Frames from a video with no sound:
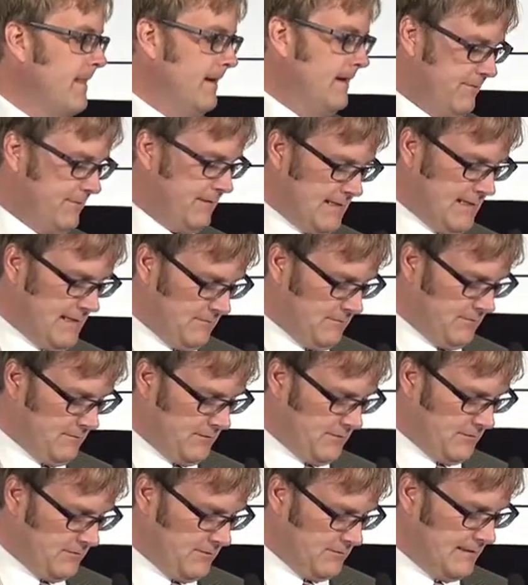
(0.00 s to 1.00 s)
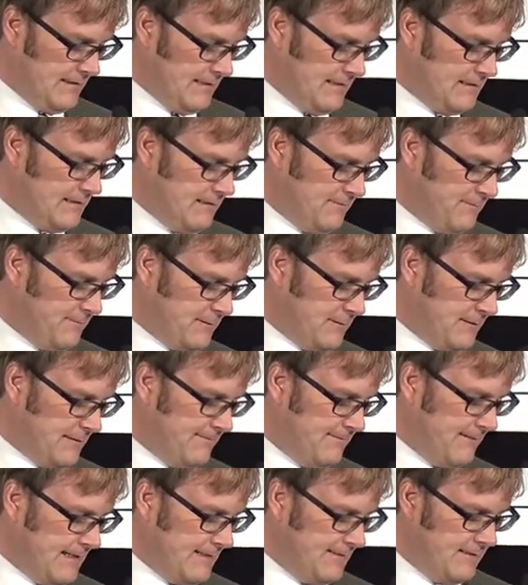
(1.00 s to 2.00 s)
of the council in
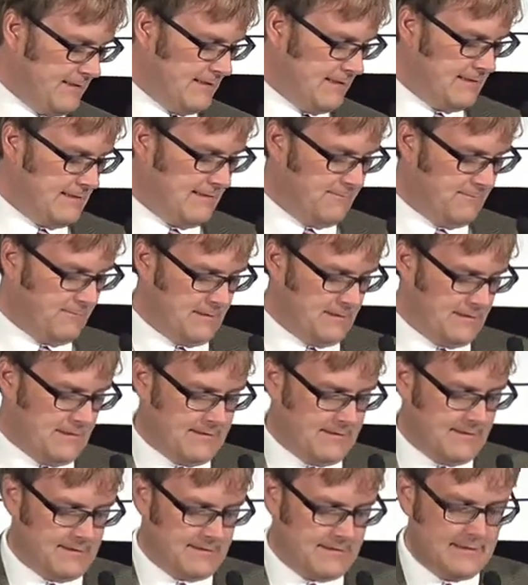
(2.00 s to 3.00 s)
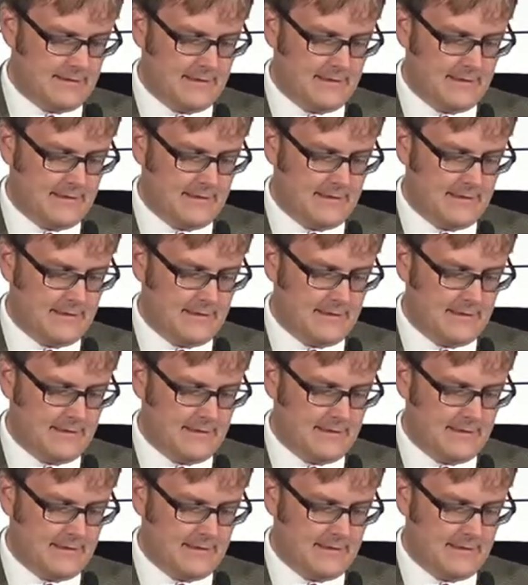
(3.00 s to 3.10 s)
1845 and 1846,